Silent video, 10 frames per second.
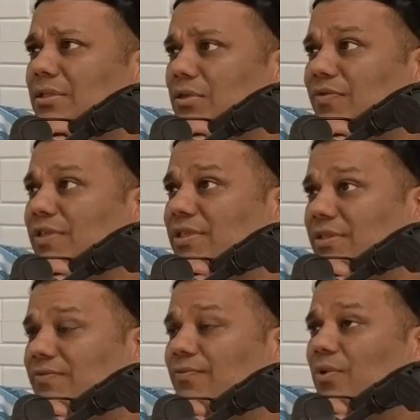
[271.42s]
service
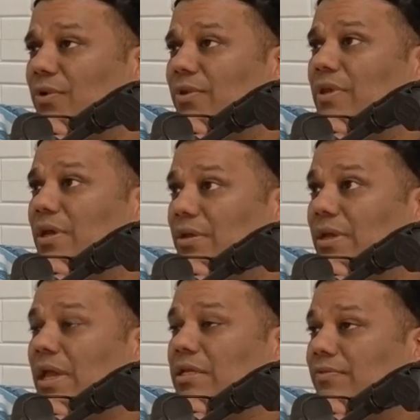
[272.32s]
for the
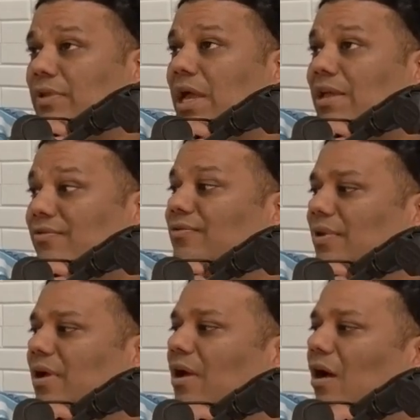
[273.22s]
end of life
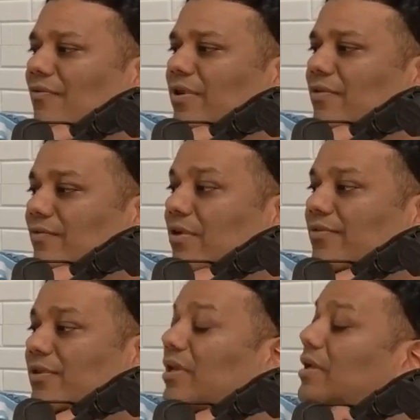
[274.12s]
often
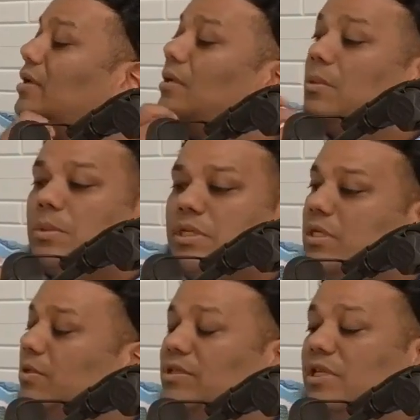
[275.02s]
involves.
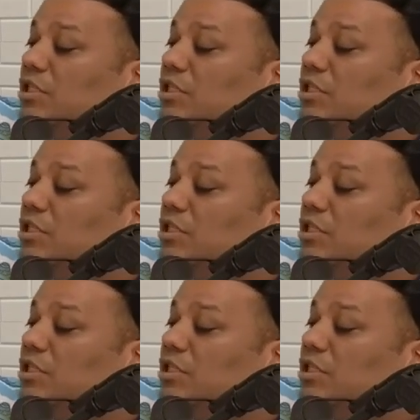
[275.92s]
You can